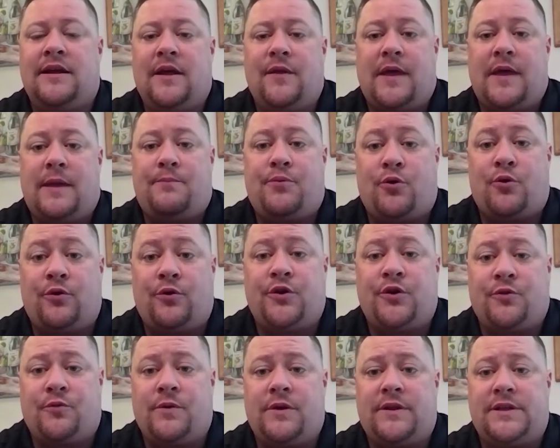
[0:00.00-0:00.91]
They pull
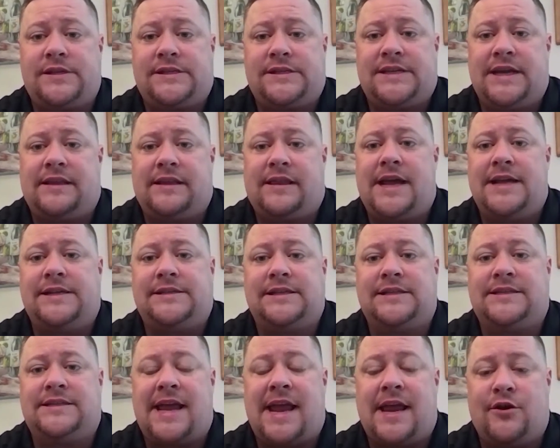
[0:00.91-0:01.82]
your real estate
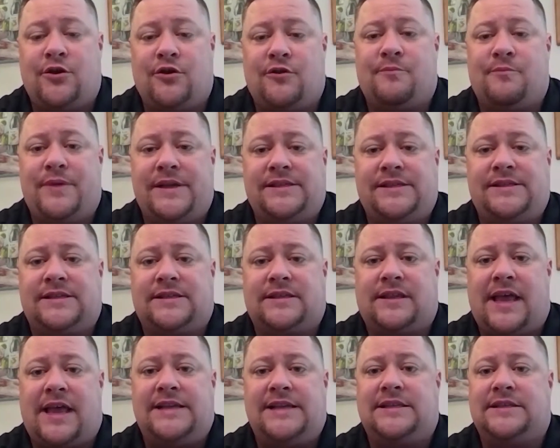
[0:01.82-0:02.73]
license and your
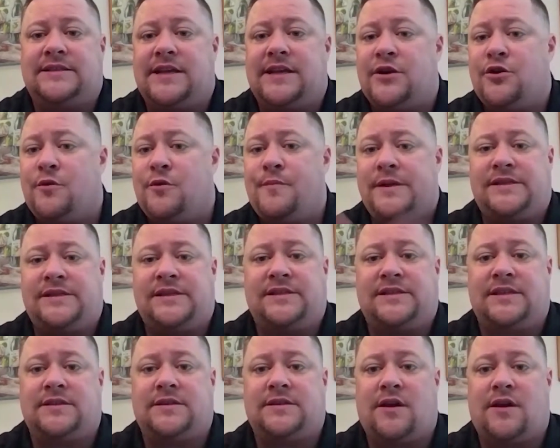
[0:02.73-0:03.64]
business license, and your
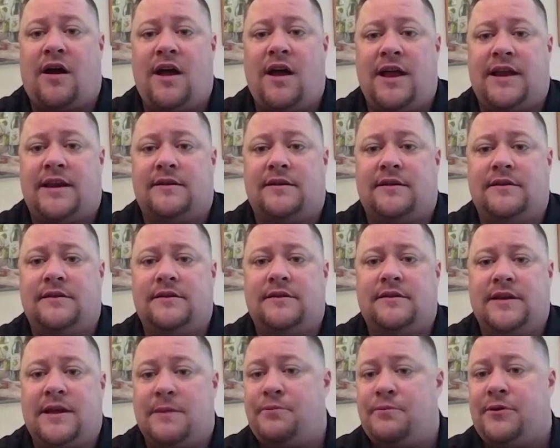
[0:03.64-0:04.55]
business is gone,
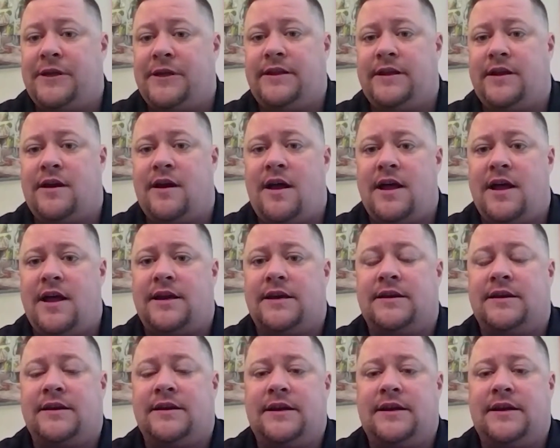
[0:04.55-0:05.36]
completely gone.